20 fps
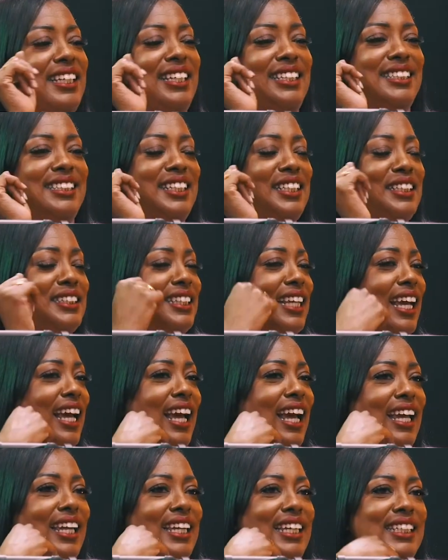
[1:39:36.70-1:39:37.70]
he's this
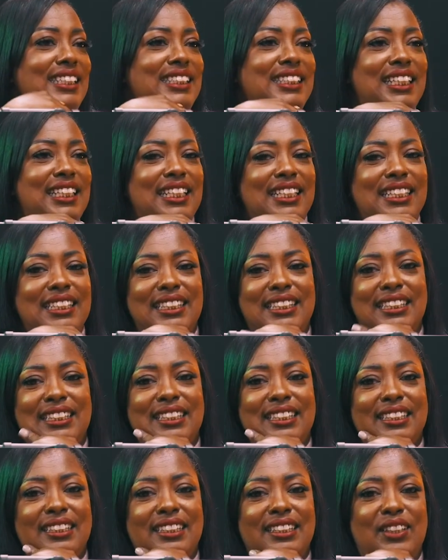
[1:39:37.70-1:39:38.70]
guy, he
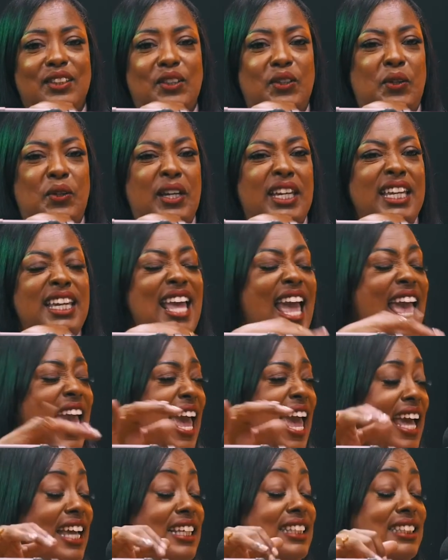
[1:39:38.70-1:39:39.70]
just he
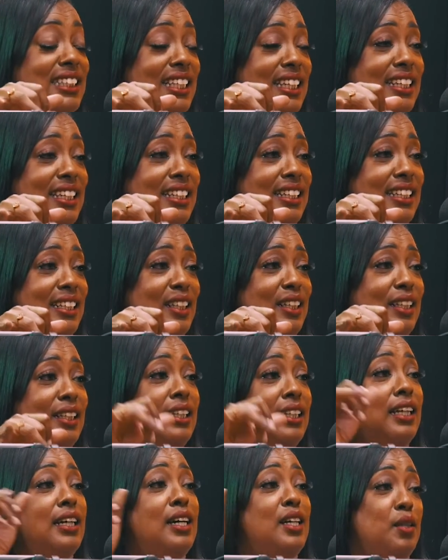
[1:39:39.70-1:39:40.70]
asking
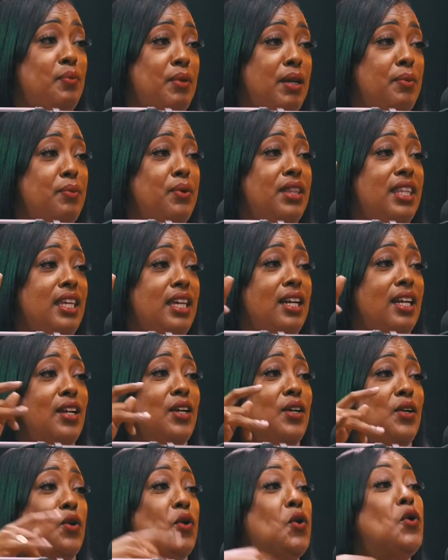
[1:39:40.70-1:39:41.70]
the other people
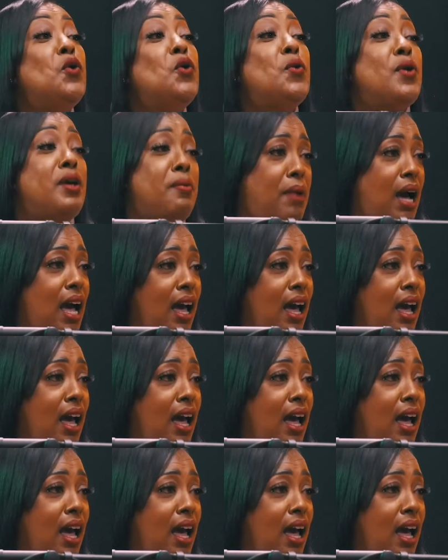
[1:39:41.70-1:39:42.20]
there, who am